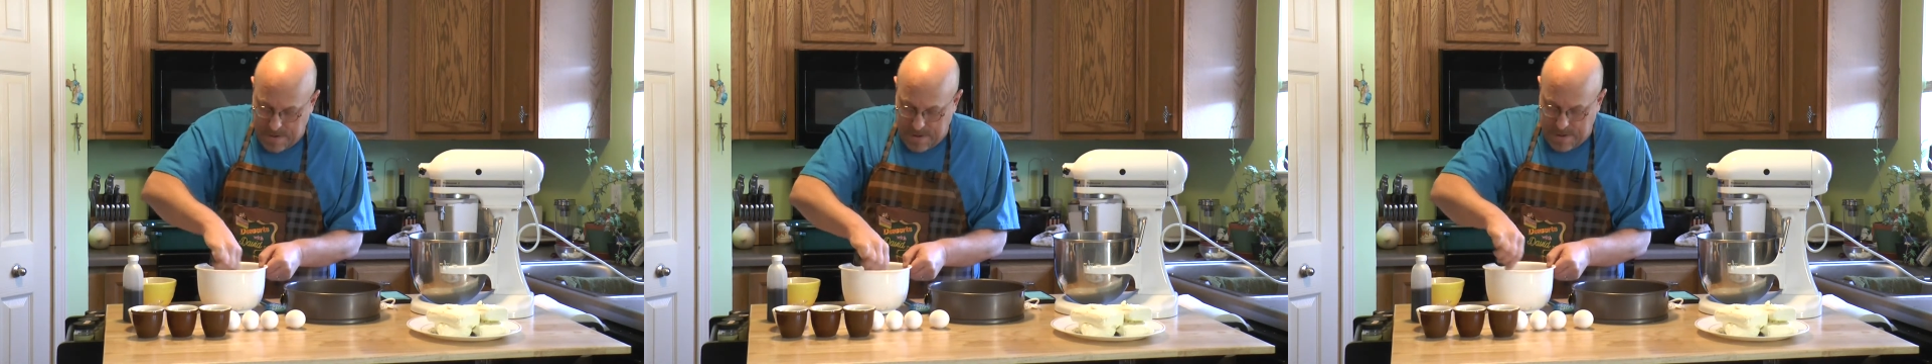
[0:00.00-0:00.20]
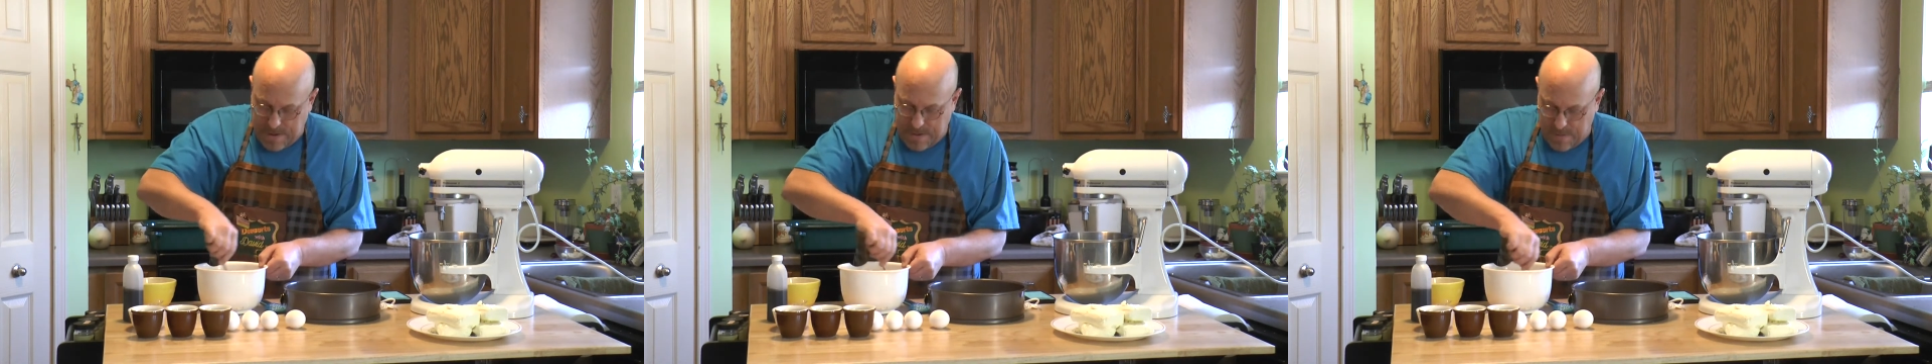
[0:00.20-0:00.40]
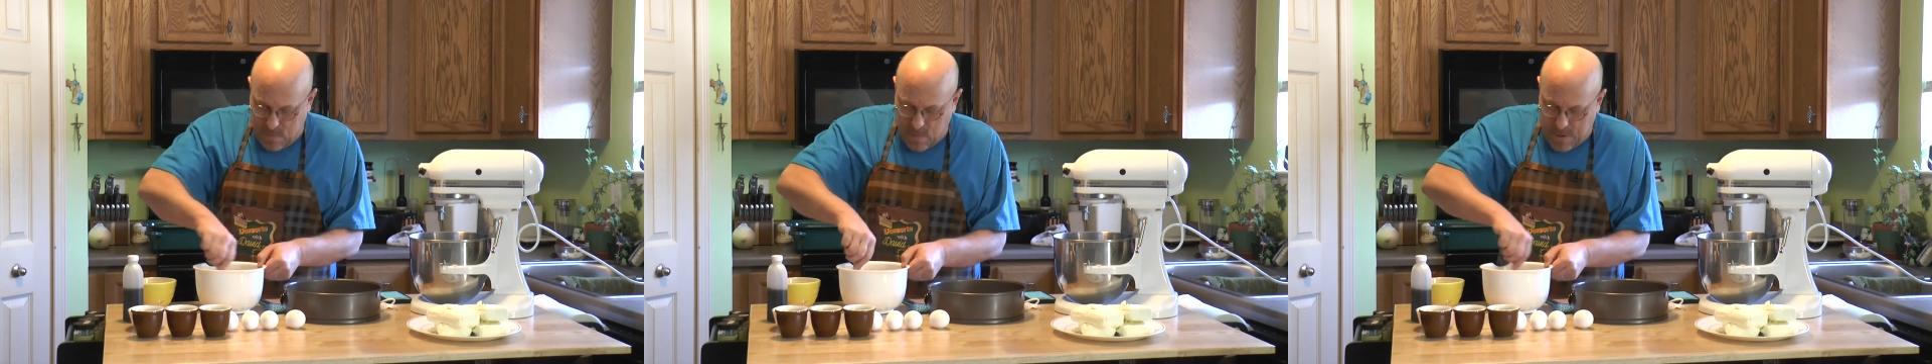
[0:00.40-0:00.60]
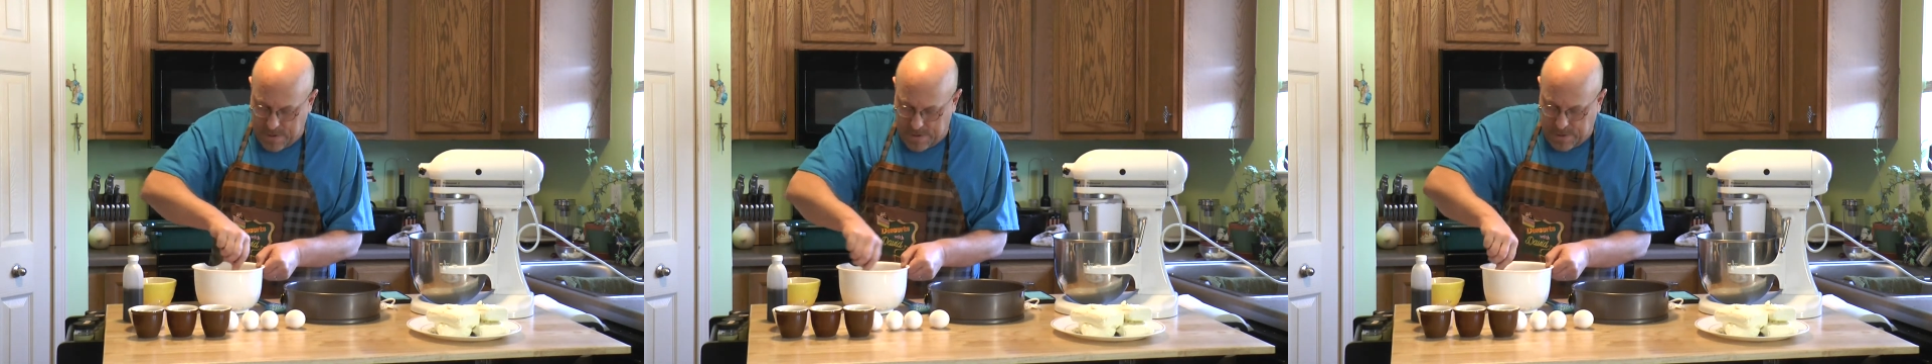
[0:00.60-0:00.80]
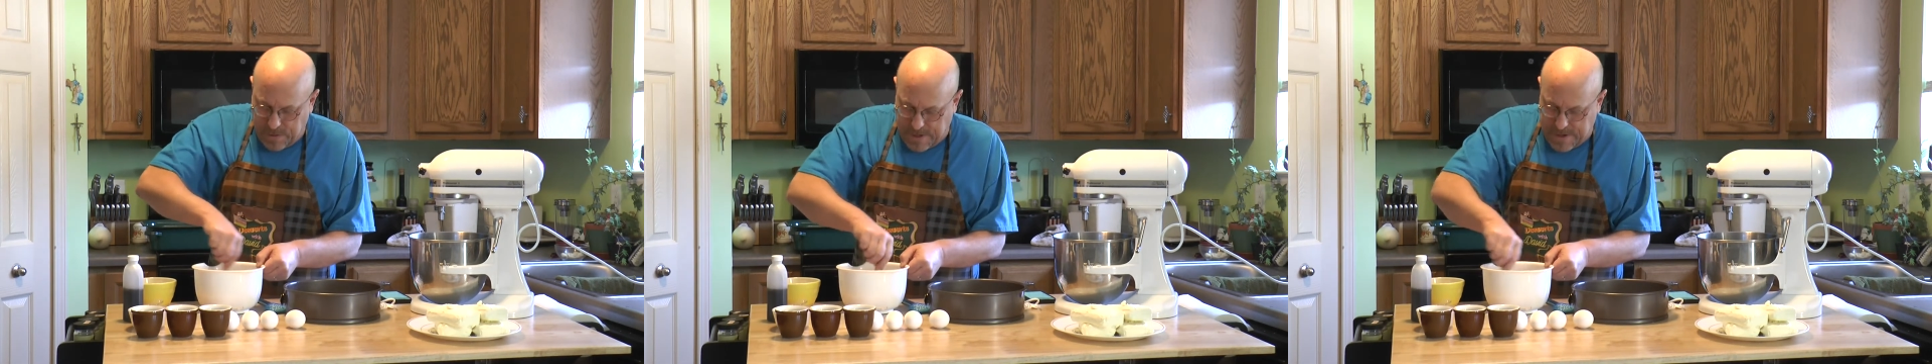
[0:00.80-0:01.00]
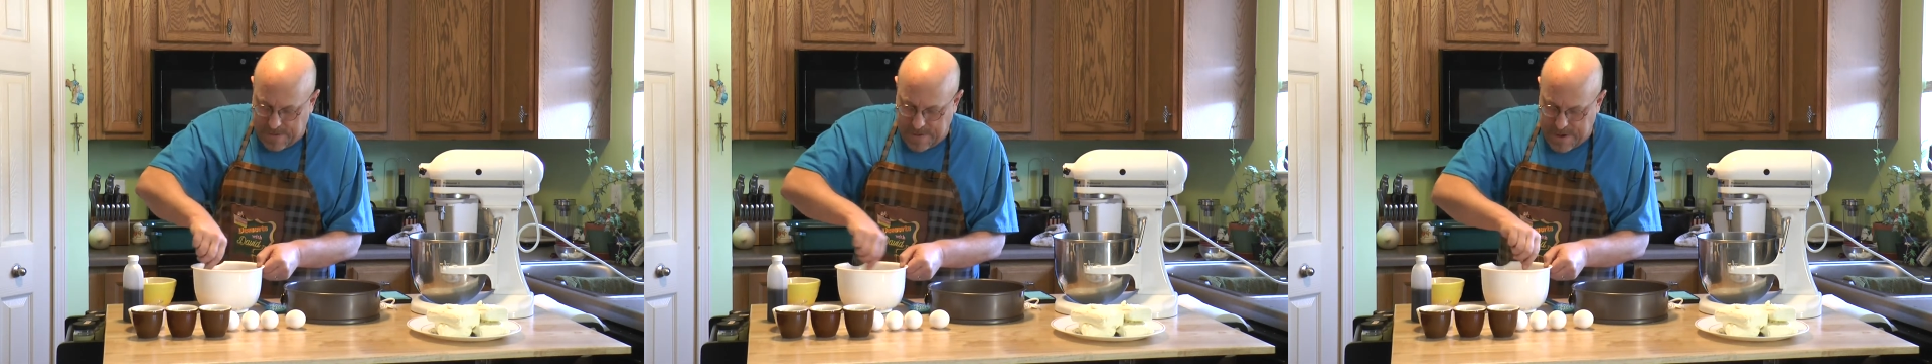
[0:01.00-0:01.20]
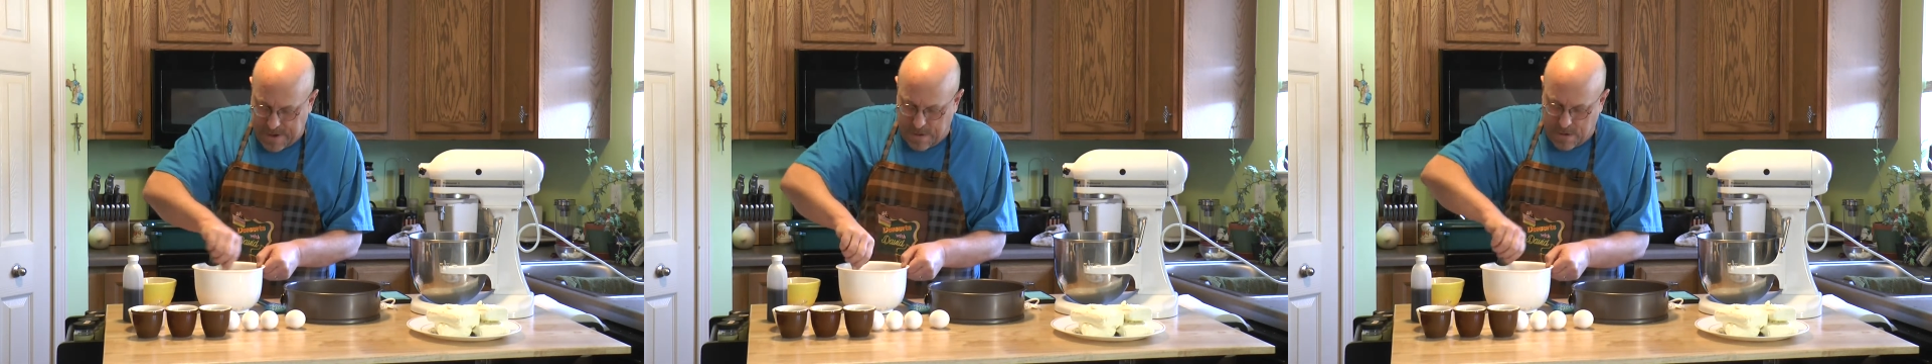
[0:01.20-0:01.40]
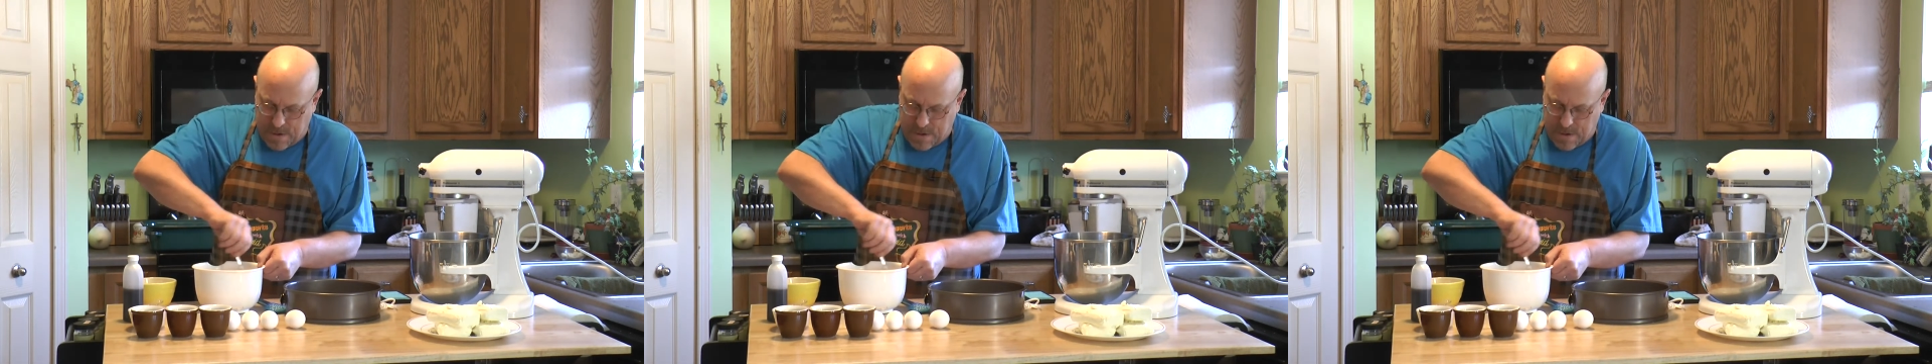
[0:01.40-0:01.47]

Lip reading: And then once you get that